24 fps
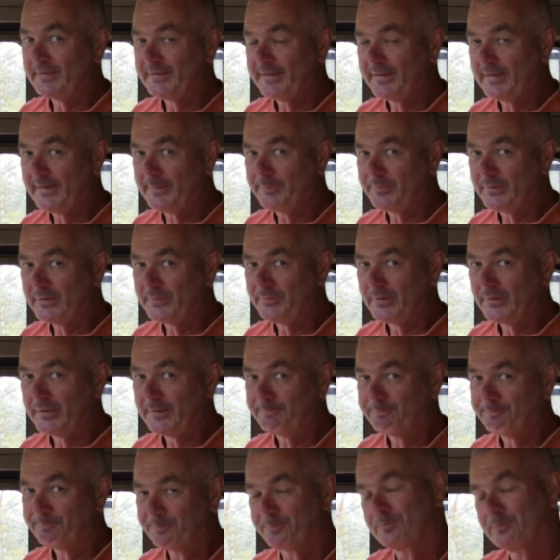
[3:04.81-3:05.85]
camping bit.
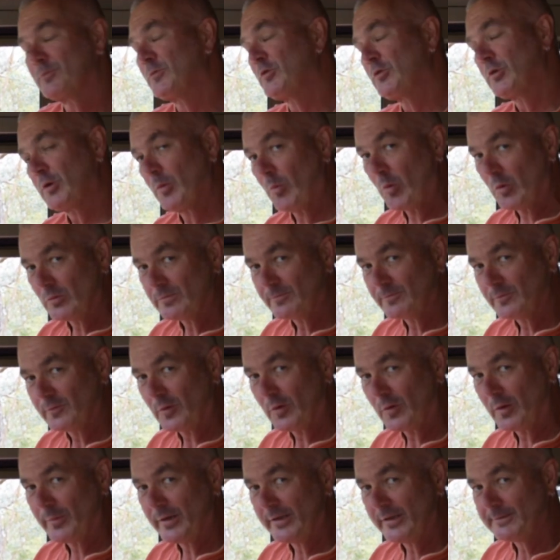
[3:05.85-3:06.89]
Come on,
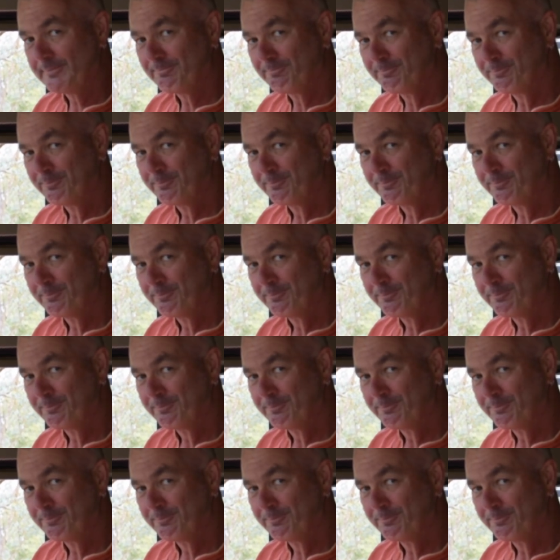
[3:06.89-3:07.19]
follow me.